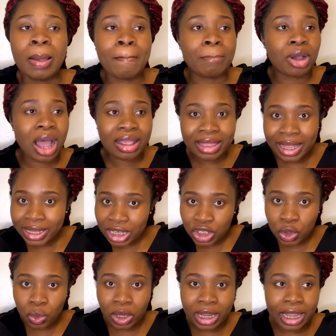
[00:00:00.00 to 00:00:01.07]
But as
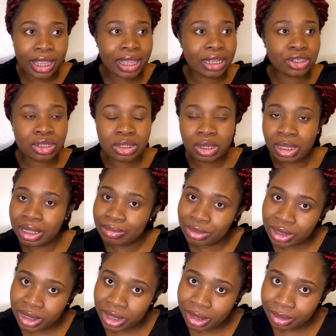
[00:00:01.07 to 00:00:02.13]
agency worker, you can just call them
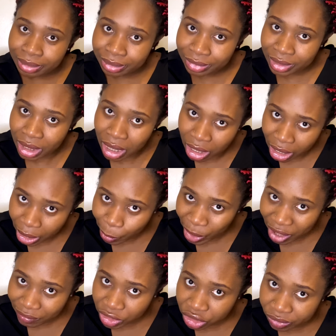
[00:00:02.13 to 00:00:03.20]
today. We
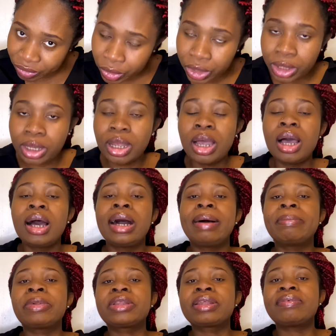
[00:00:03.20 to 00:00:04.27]
have a shift for you,
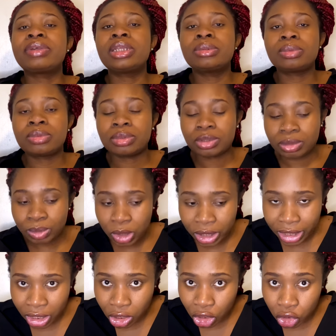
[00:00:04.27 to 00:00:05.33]
I'm not available. Tomorrow
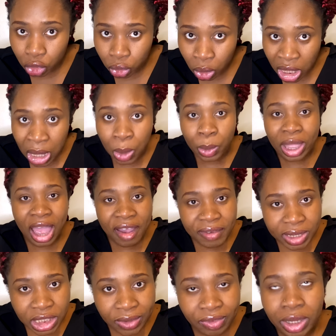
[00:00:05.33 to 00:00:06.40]
they call you, we have
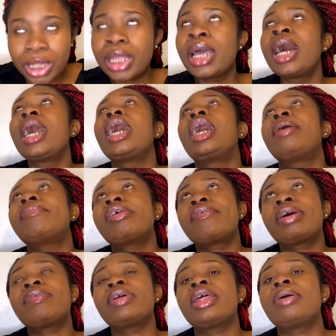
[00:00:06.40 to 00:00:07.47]
a shift for you, I'm
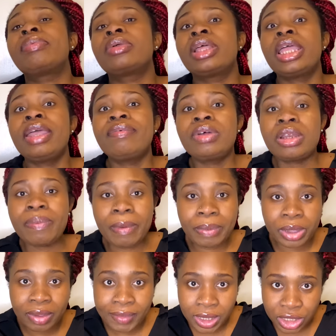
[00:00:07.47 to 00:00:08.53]
not available. Even the people
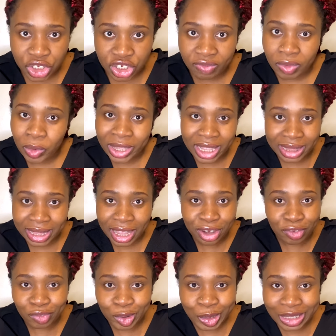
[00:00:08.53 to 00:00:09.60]
giving the shift, they will get tired
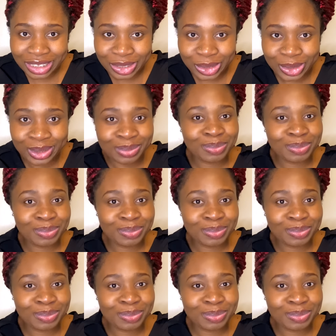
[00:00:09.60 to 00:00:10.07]
of calling you.